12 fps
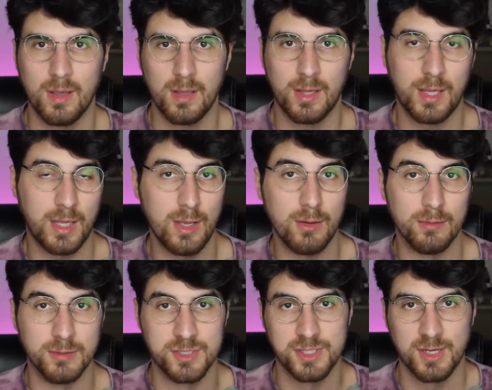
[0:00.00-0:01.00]

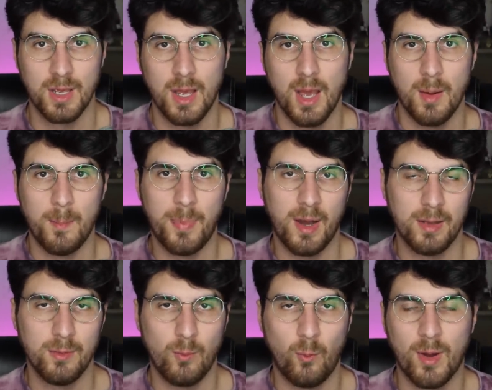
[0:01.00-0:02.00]
Huge.
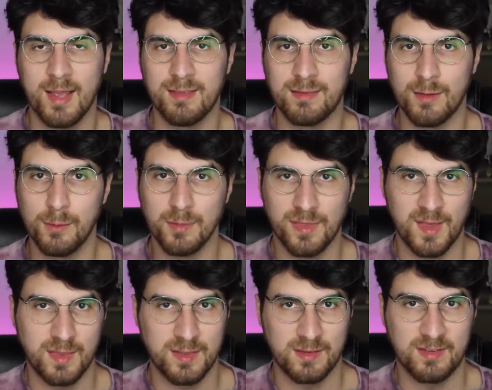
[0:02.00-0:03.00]
But what I don't
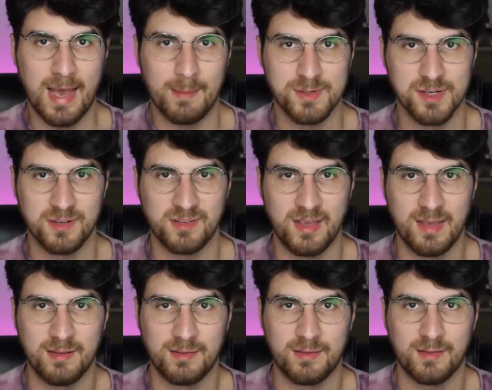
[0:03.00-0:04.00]
think this captures
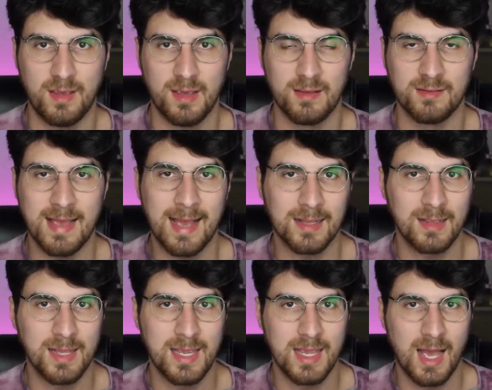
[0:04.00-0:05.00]
is
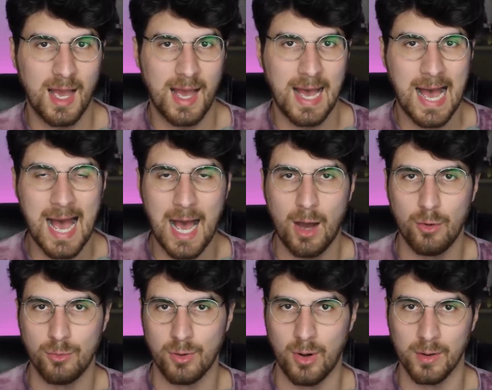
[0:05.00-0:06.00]
exactly
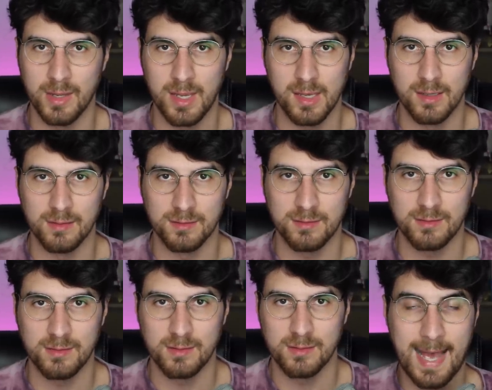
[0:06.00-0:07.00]
how wrong he
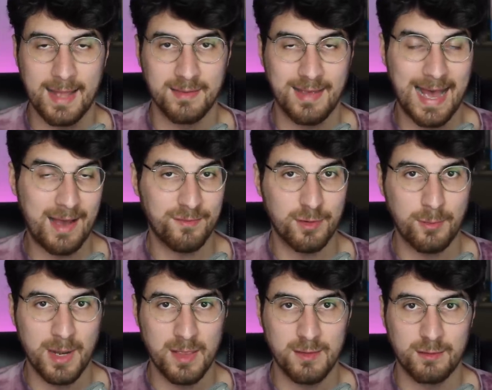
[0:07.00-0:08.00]
is. And after
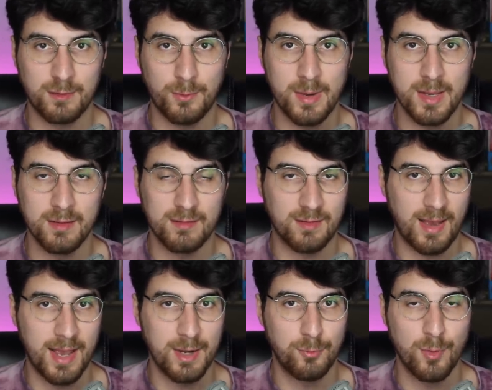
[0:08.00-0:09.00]
reading these tweets,
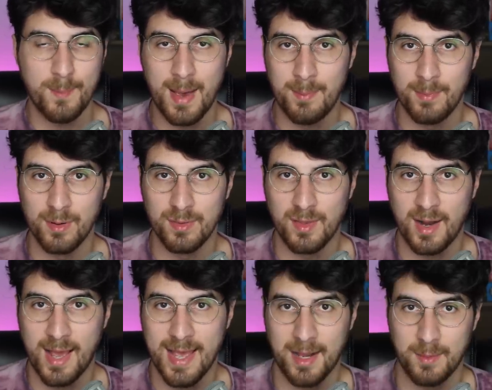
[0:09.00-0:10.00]
I remembered that
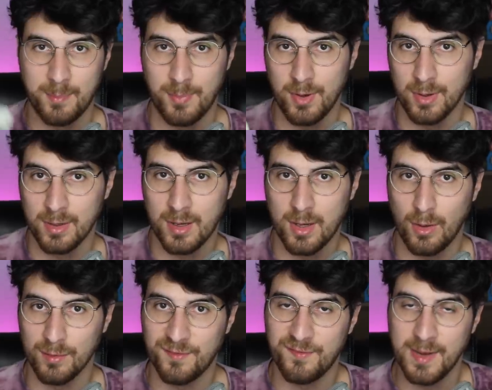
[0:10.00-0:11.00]
I had a book
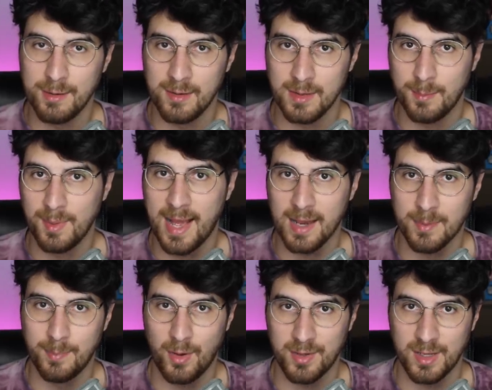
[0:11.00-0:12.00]
called Fearing the
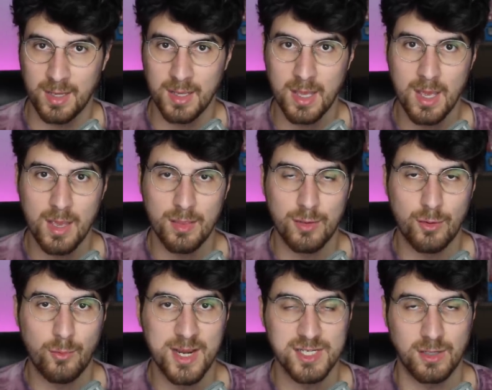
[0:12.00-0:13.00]
Black Body, The
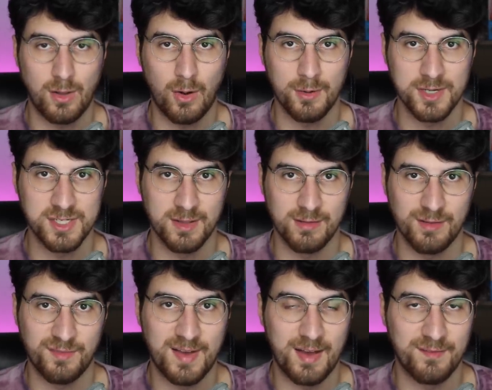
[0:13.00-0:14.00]
Racial Origins
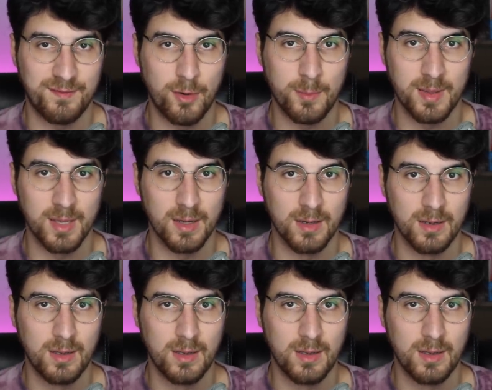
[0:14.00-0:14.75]
of Fat Phobia.